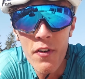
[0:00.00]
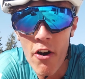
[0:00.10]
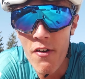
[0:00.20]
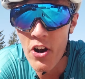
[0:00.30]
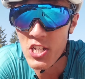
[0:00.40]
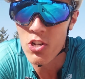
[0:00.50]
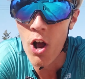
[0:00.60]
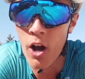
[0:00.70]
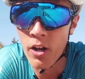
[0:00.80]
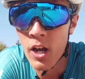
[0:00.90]
very, very
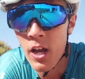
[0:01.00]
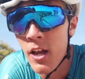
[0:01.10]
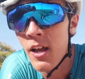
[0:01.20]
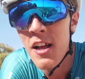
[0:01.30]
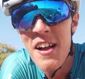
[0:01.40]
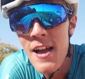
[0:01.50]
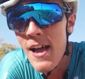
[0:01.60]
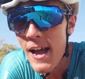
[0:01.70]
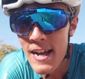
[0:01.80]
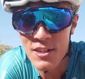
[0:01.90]
strong.
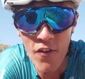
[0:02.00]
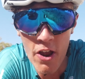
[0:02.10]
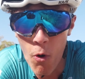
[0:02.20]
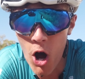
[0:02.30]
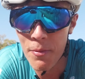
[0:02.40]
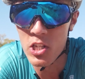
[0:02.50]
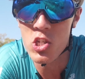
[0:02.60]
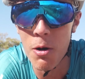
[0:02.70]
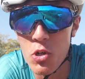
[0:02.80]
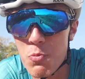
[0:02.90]
Air's very warm and
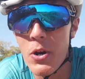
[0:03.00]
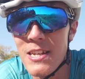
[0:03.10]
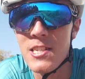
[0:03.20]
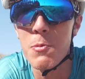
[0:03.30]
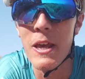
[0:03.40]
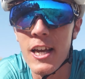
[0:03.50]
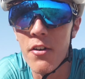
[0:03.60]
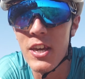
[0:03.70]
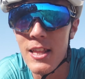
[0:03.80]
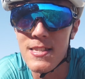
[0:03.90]
there's not much breeze to
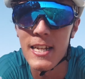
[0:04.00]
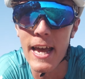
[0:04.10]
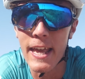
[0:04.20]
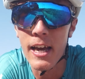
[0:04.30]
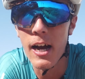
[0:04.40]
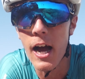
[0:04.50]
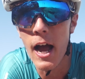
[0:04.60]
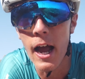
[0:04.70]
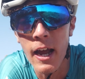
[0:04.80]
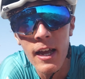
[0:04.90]
speak of either today.
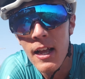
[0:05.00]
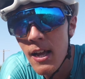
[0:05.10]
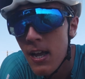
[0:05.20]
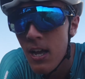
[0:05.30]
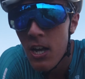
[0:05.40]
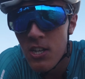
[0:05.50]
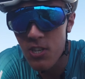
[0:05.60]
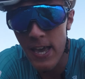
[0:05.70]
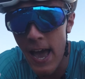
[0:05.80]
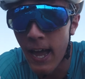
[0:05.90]
Uh,
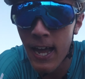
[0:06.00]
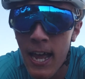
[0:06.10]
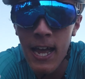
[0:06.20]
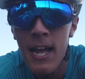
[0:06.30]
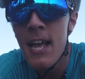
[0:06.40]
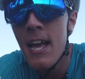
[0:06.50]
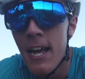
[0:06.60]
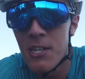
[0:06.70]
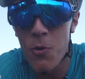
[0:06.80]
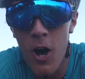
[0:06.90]
so yeah,
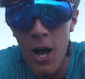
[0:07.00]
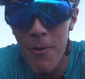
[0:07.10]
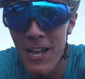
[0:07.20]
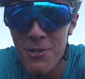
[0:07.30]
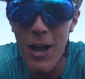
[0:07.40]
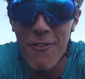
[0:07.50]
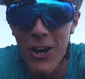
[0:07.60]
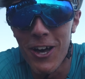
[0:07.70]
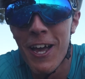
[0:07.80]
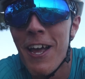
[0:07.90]
it's warm, hence why
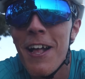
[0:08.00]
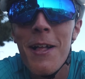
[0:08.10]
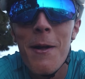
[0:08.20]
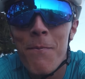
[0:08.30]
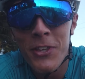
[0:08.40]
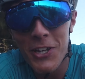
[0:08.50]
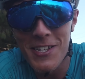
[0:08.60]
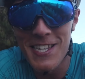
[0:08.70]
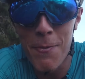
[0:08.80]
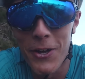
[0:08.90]
I've got
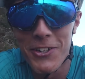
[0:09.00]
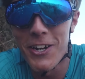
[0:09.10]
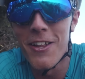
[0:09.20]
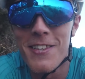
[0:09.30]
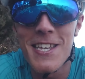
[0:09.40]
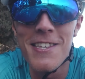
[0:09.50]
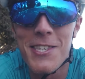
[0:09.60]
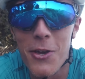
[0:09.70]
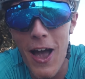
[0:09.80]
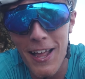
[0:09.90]
Got the zip undone on the
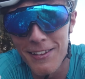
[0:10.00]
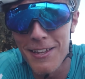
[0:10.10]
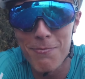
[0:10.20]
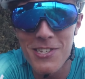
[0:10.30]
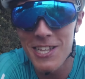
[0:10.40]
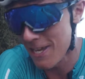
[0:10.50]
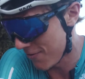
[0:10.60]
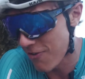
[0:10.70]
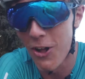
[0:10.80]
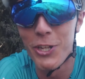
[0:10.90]
skin suit and the
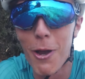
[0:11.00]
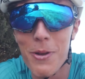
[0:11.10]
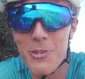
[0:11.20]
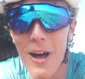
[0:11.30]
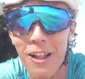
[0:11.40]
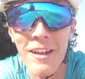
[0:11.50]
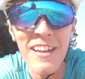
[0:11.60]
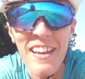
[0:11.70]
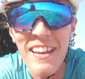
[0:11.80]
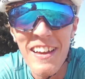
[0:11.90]
sleeves rolled up as well.
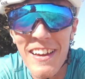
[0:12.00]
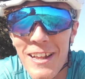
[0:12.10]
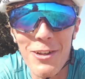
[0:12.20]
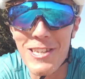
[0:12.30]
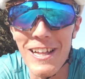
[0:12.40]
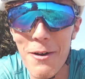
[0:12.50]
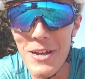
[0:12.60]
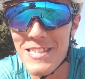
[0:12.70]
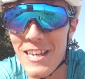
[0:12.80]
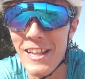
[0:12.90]
Looks a
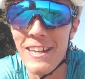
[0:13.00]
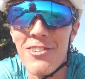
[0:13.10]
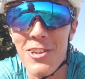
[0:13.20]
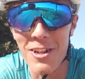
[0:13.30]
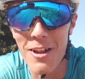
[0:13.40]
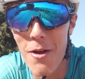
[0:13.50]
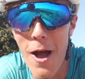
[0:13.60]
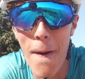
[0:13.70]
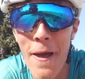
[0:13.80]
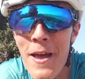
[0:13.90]
little bit silly. It doesn't
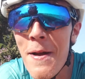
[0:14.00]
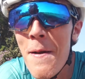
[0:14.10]
uh,